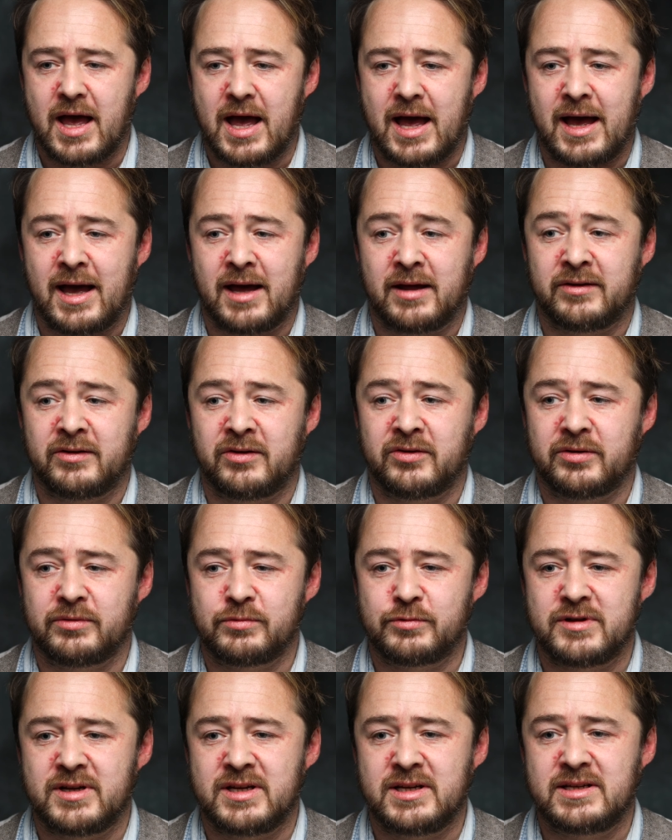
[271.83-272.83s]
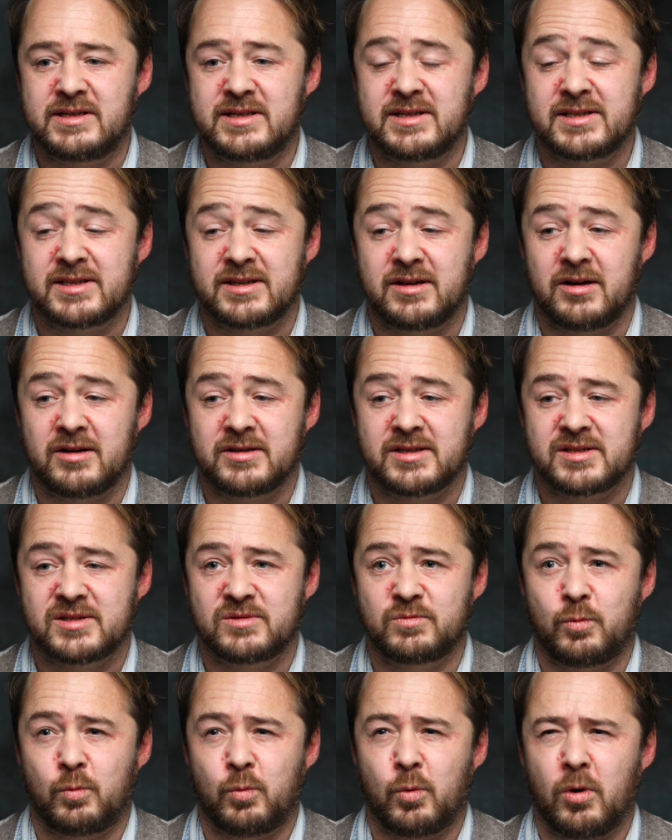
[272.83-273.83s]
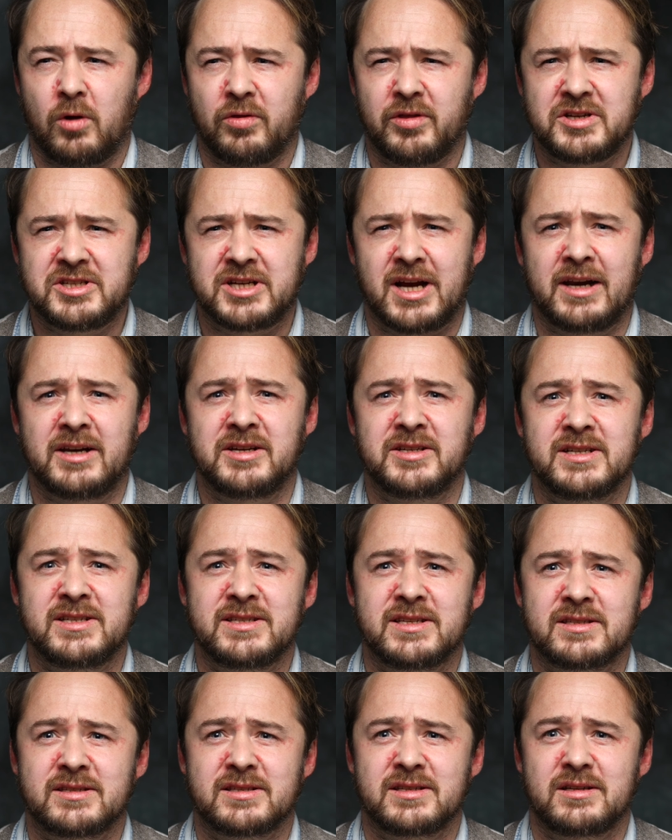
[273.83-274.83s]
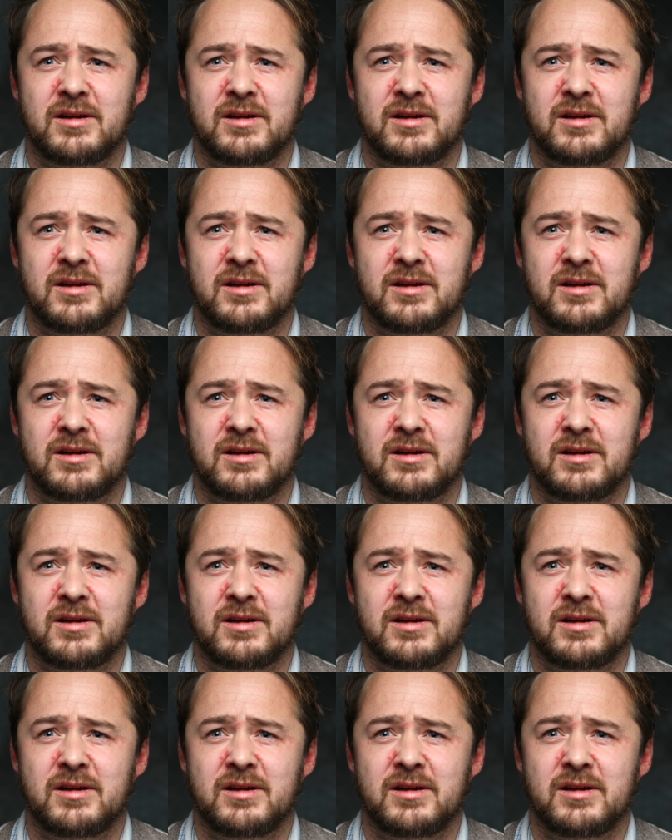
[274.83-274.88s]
and we discuss what the challenges